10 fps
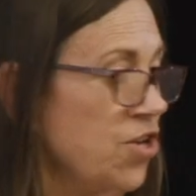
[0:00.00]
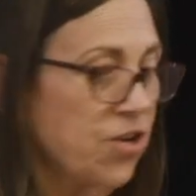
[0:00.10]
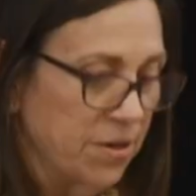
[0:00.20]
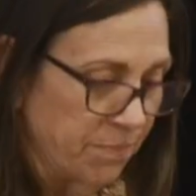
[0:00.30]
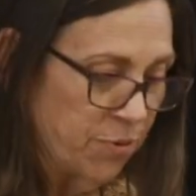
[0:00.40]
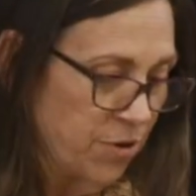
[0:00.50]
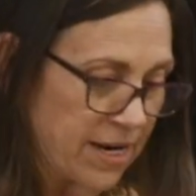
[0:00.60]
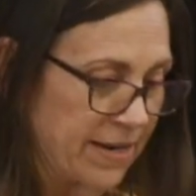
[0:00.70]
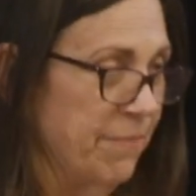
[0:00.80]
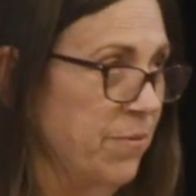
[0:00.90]
I'm very
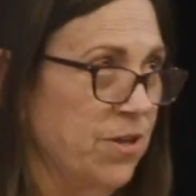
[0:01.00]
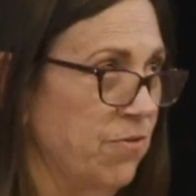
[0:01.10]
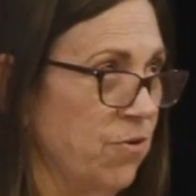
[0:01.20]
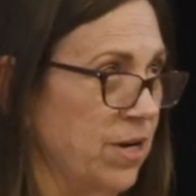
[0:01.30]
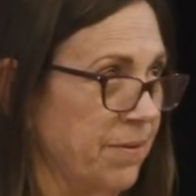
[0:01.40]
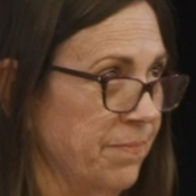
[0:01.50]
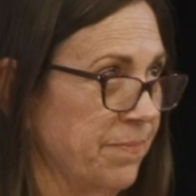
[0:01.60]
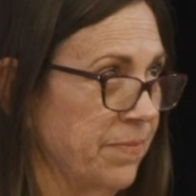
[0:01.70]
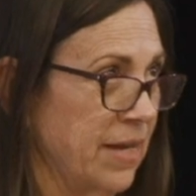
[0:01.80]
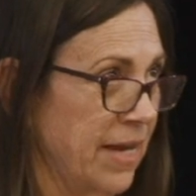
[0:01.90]
driven to let
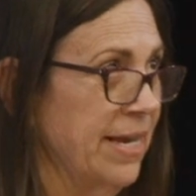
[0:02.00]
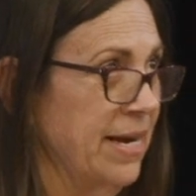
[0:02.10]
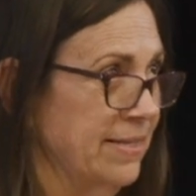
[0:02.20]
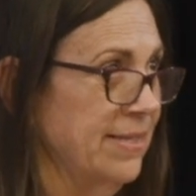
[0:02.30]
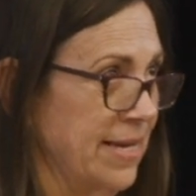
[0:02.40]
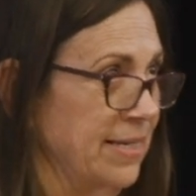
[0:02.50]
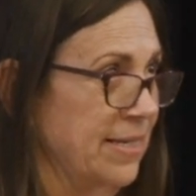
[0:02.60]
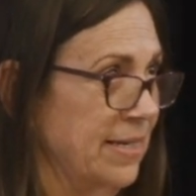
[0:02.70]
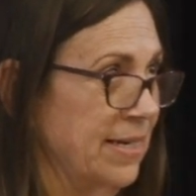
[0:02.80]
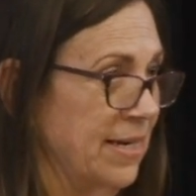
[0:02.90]
people, not just
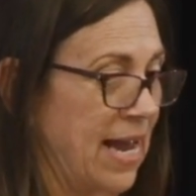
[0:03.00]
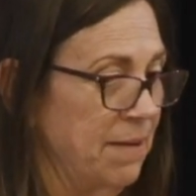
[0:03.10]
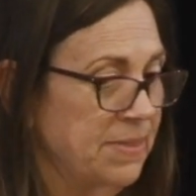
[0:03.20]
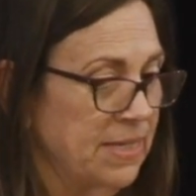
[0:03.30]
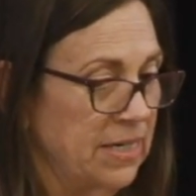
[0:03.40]
here in Australia but